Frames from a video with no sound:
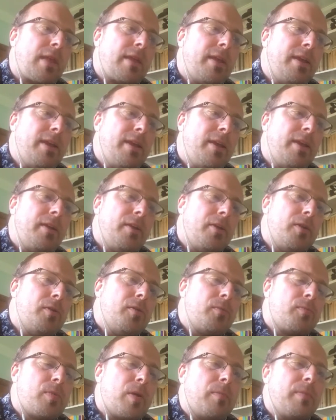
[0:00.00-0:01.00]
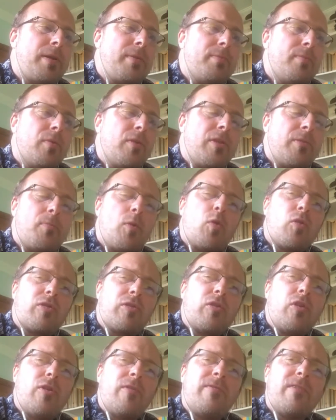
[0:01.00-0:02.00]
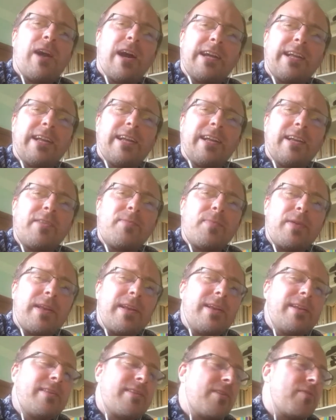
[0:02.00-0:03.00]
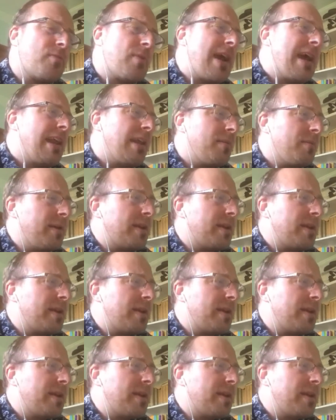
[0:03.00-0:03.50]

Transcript: probably the most nerve-wracking experience as well,